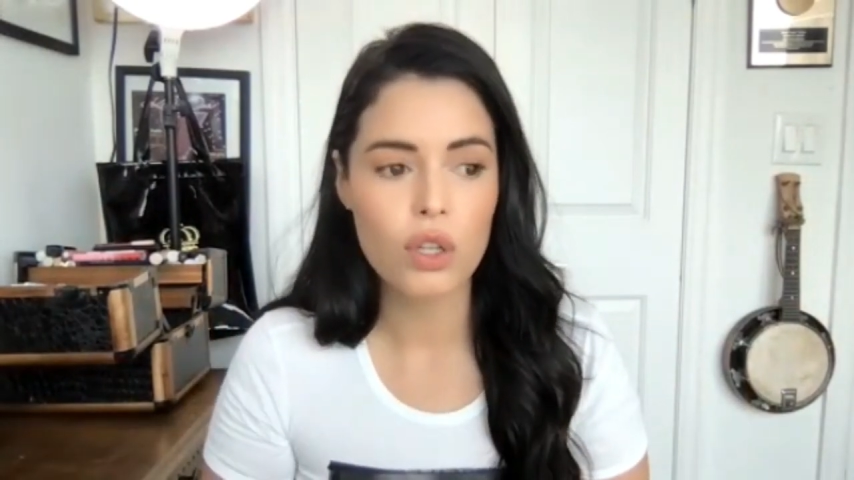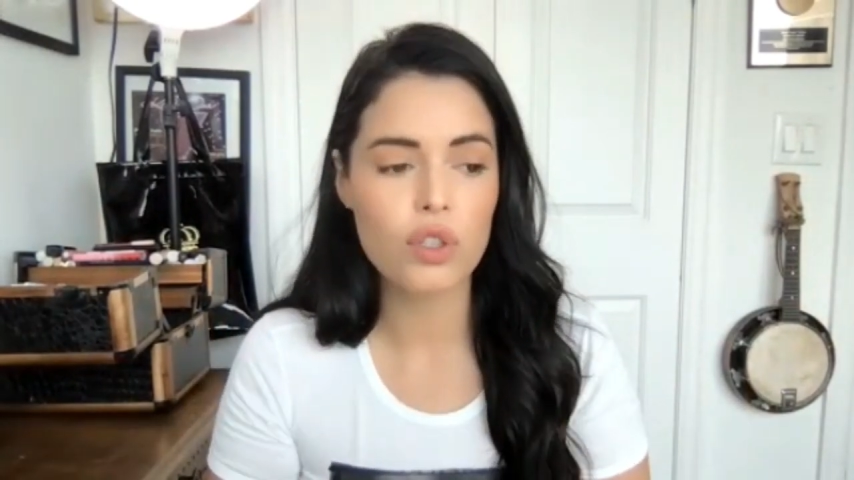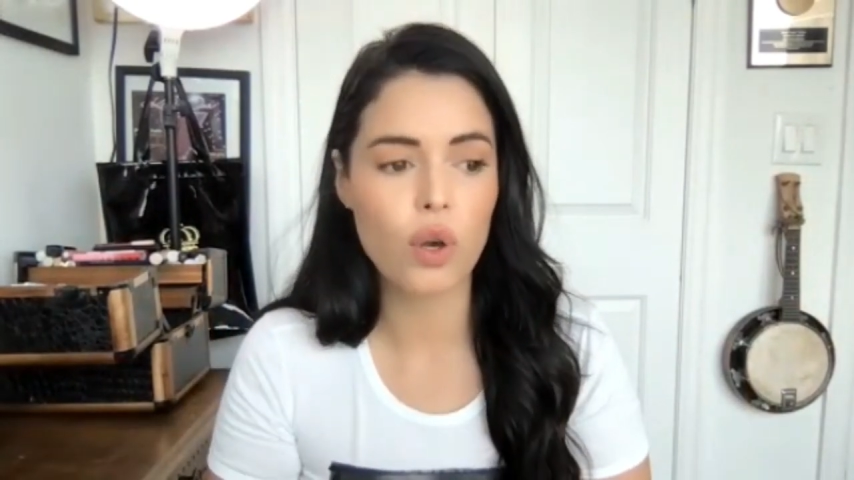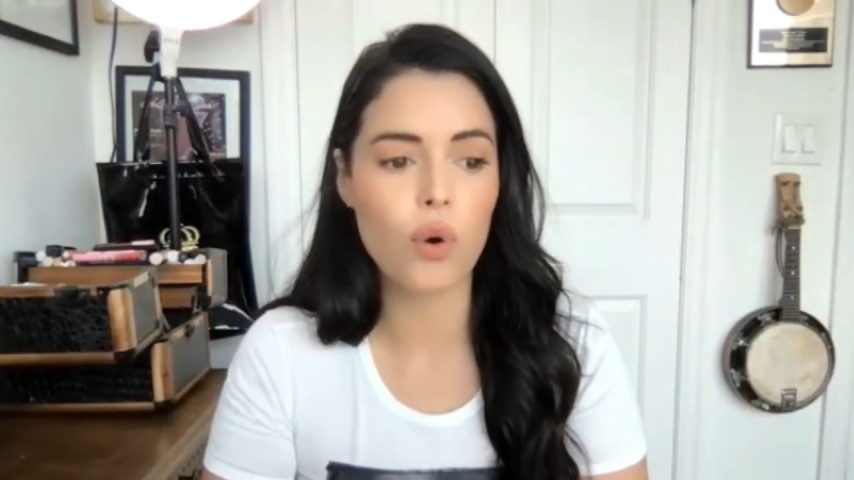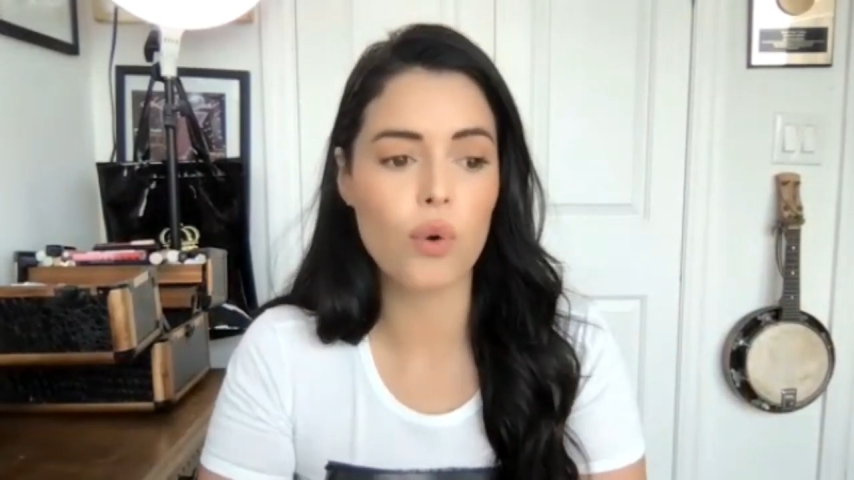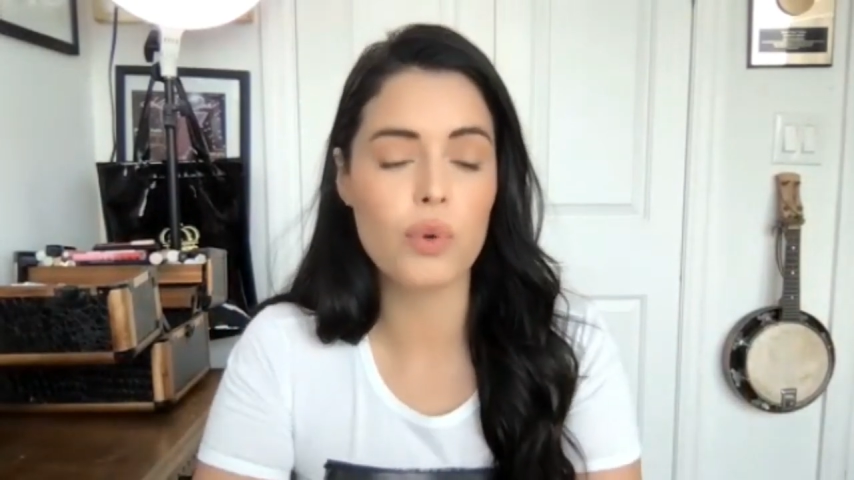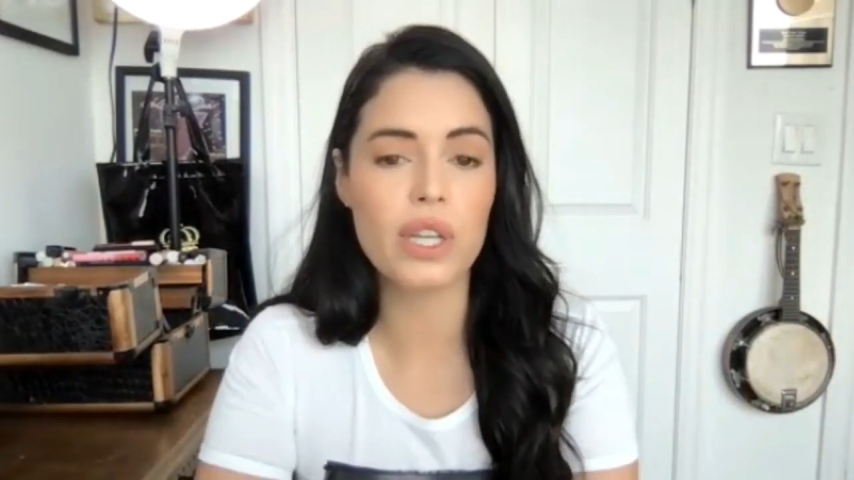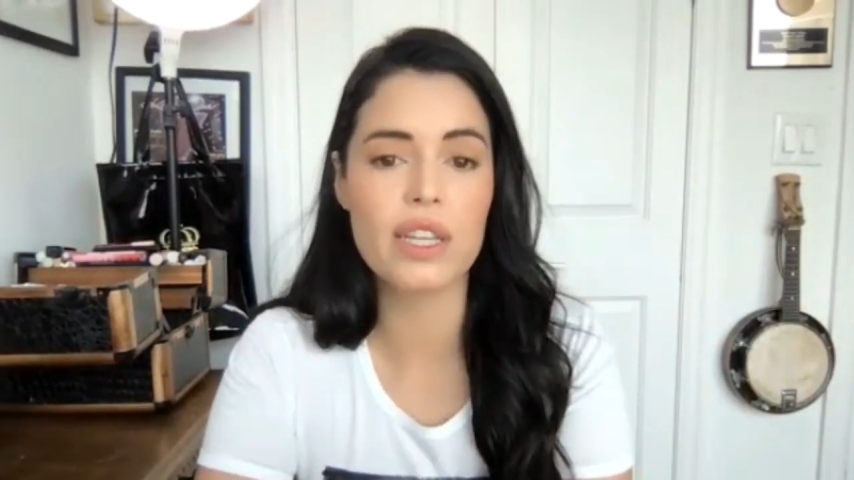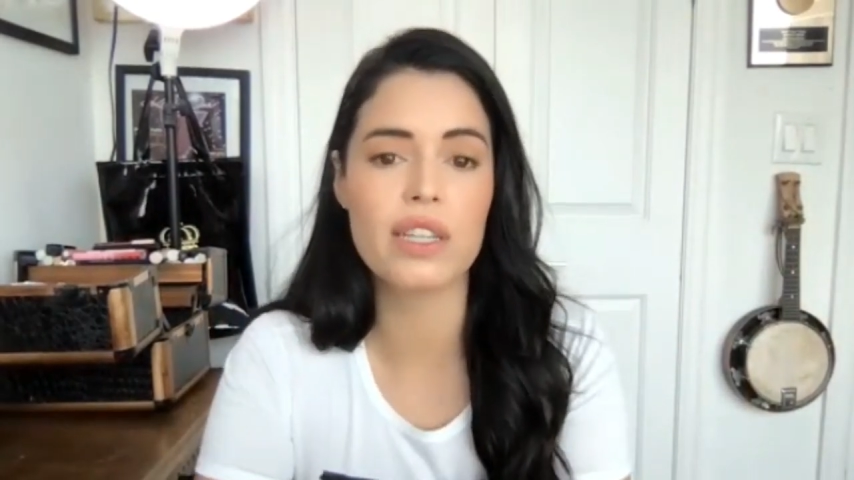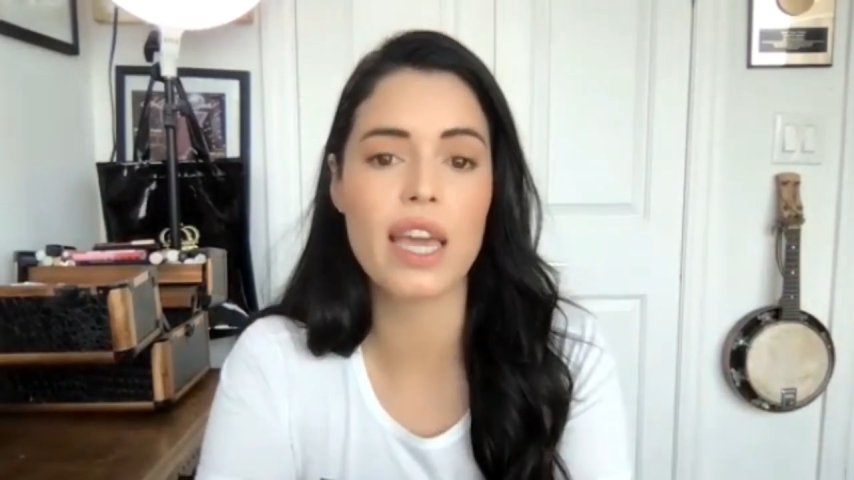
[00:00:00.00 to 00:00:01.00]
So
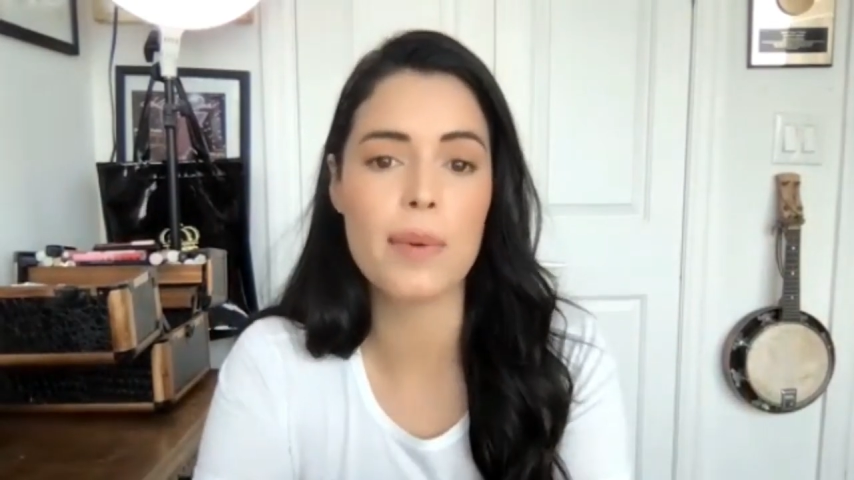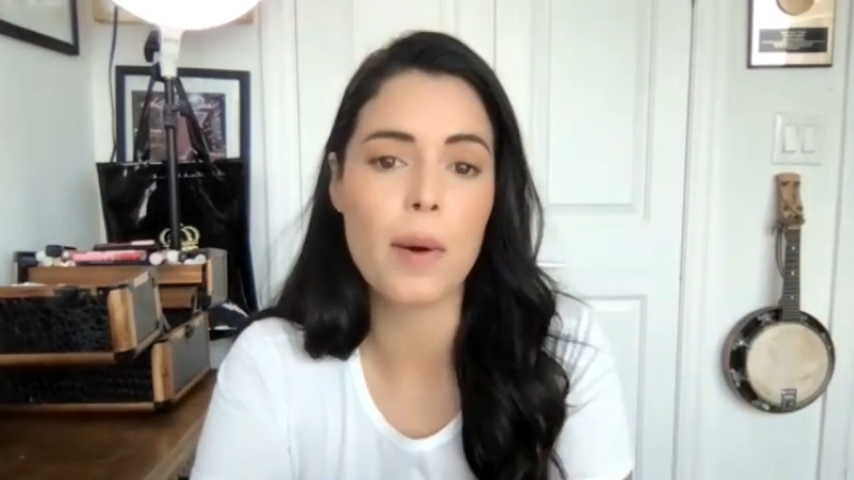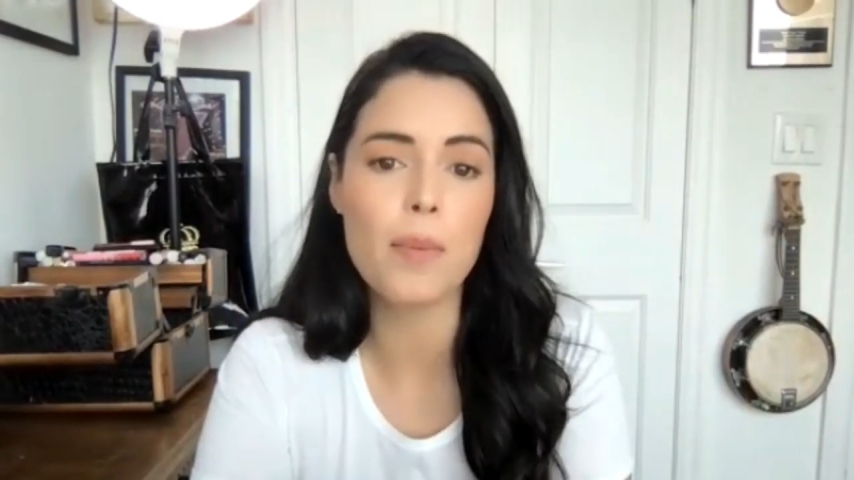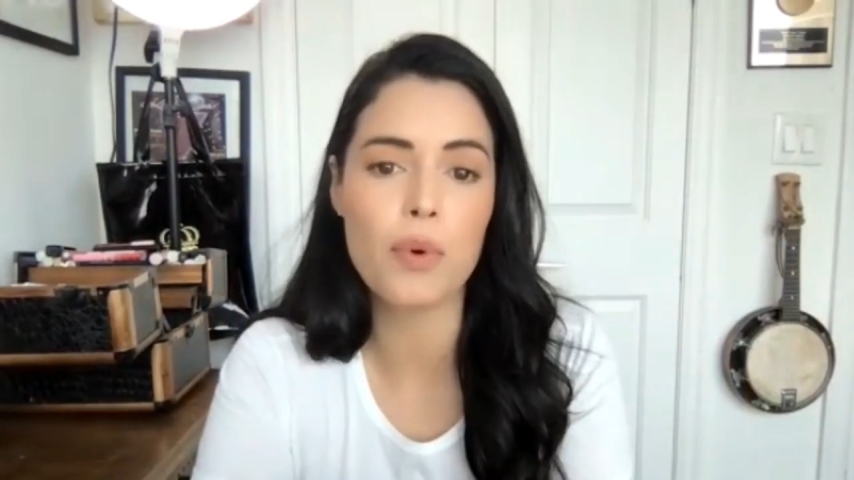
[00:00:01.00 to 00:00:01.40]
we came up